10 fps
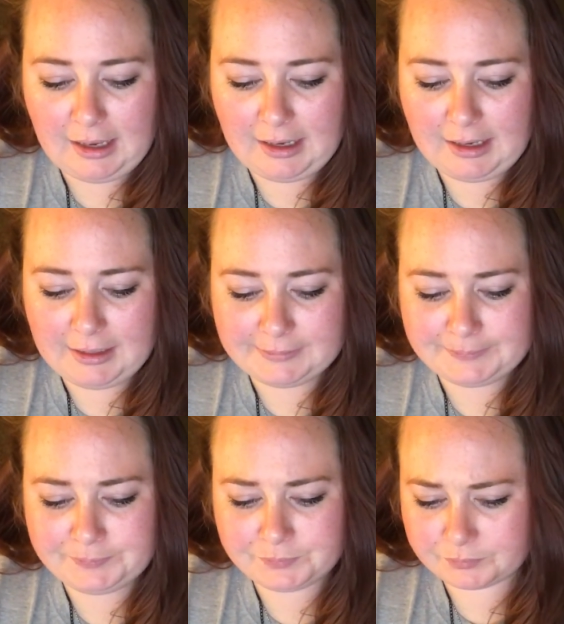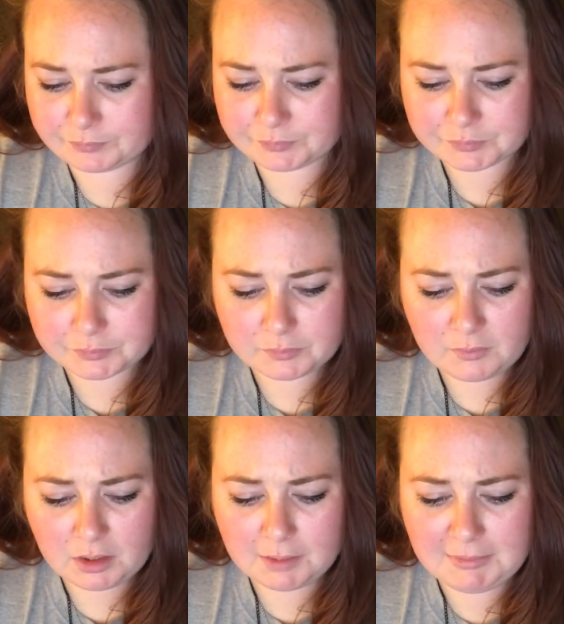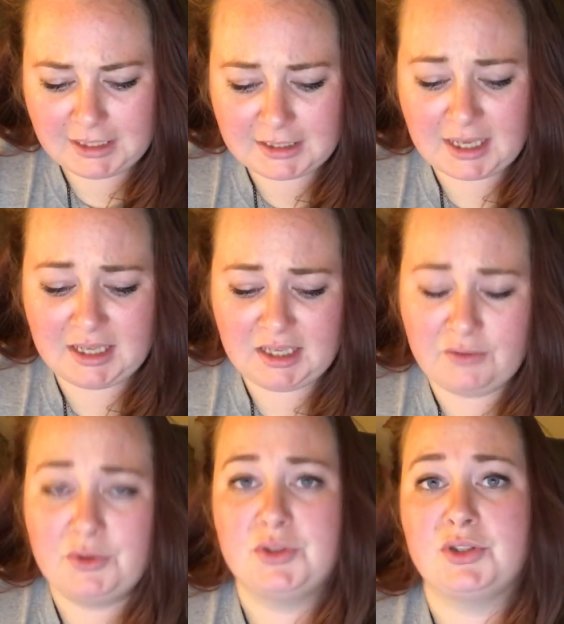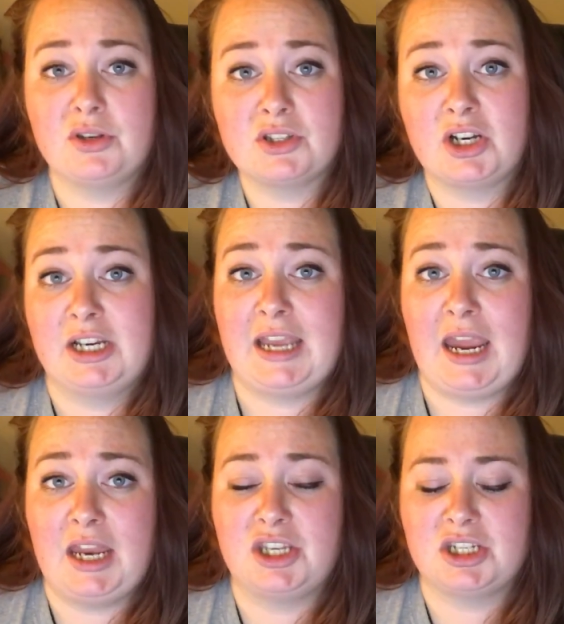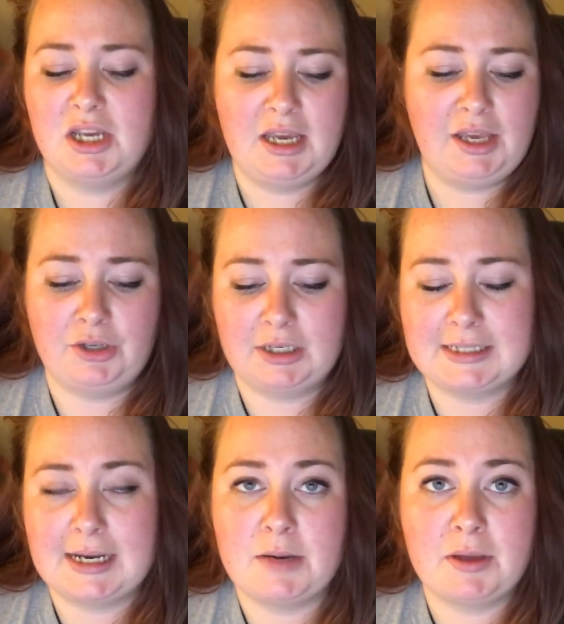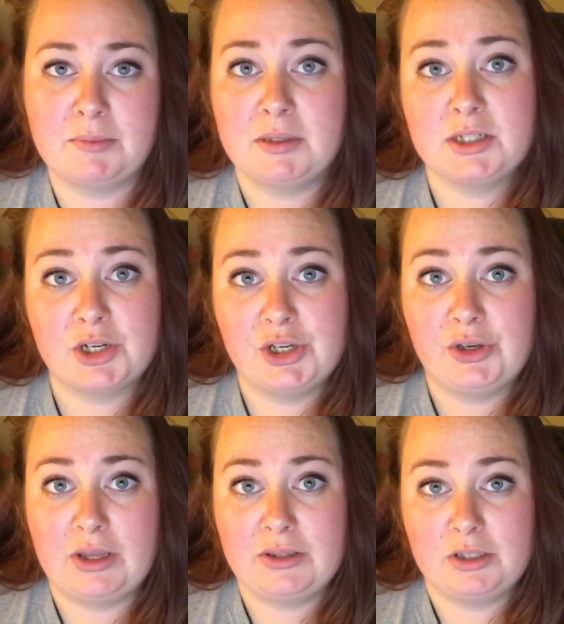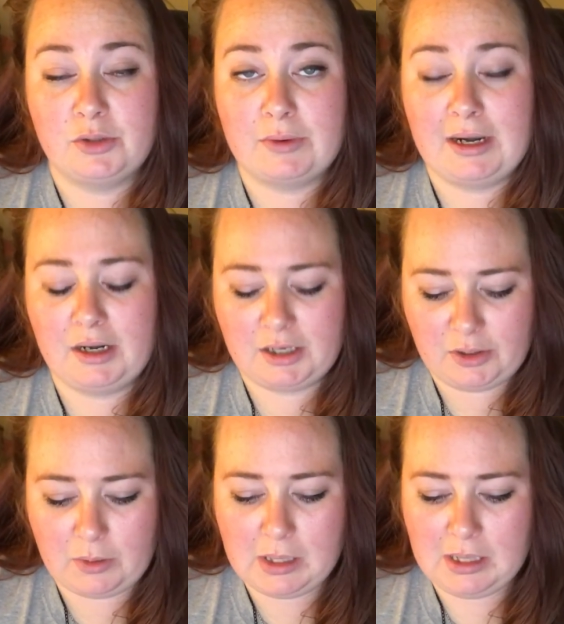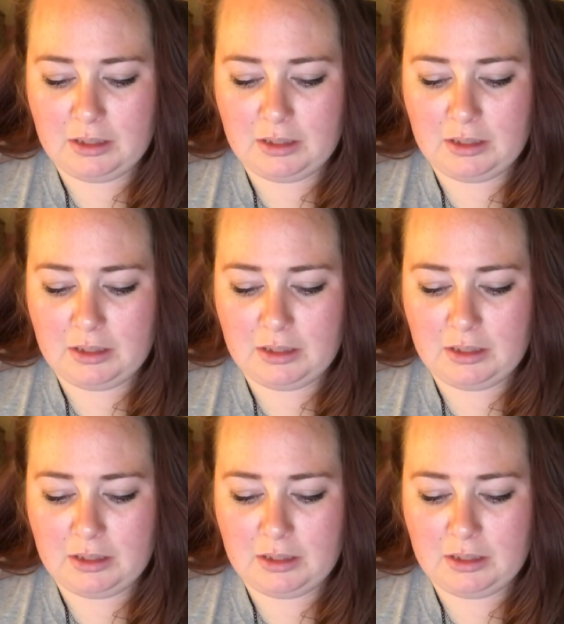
Meaning that if those students are engaged and they're excited about the material and they're ready to go,